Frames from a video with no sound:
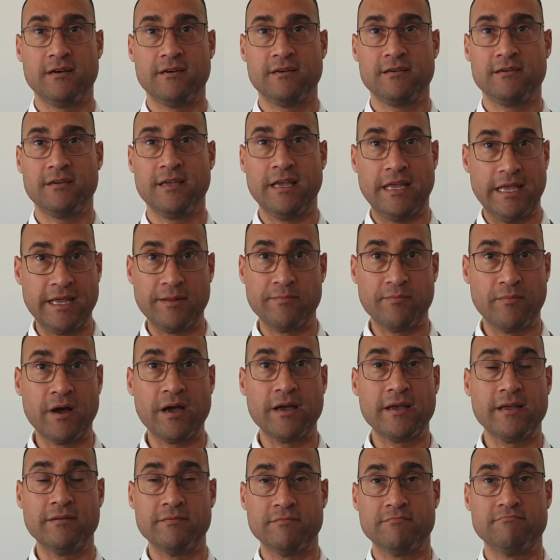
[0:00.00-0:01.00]

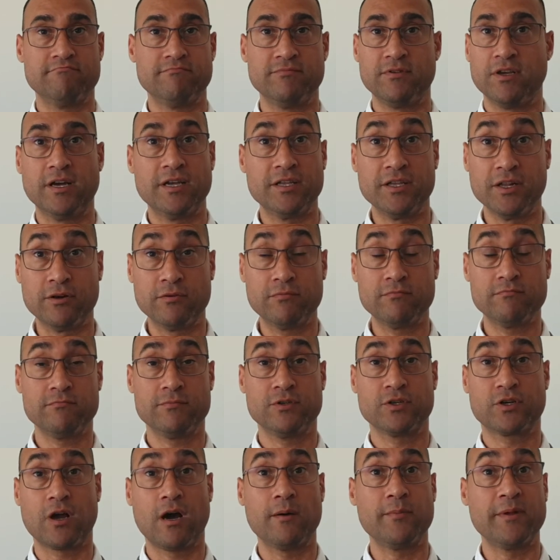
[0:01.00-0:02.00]
in your
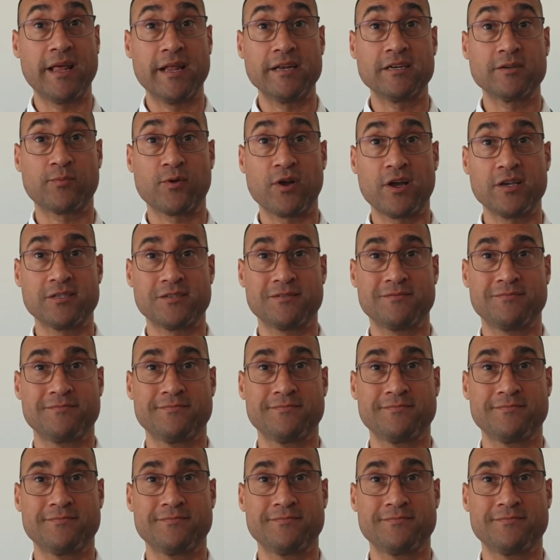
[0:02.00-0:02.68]
common enterprise?